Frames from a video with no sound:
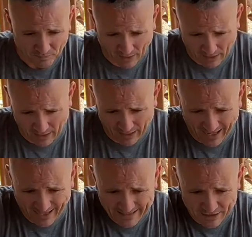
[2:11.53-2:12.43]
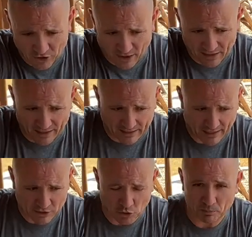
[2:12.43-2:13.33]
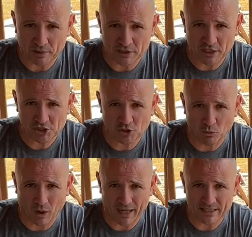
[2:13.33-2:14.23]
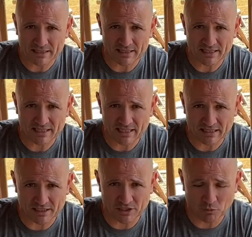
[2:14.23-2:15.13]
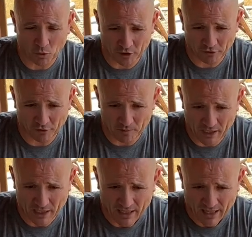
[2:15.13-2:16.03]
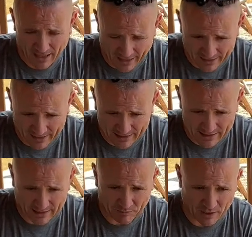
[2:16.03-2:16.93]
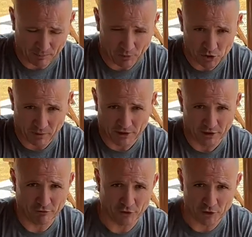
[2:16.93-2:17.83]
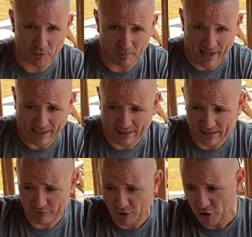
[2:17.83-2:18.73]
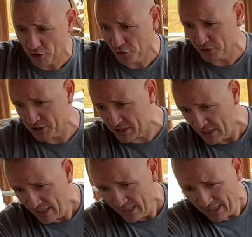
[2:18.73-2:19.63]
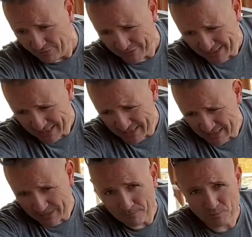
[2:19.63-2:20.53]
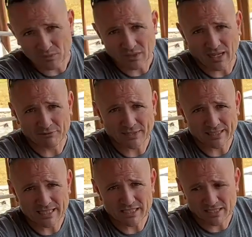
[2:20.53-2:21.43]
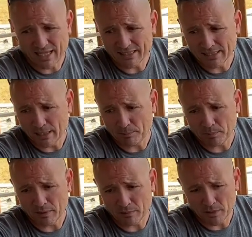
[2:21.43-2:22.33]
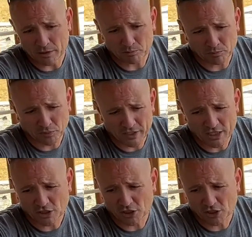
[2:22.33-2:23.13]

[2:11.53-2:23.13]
I did not like that. So position-wise, this seat didn't work for me. I needed something that pushed me a little further back. And if you notice, I've got these lined up pretty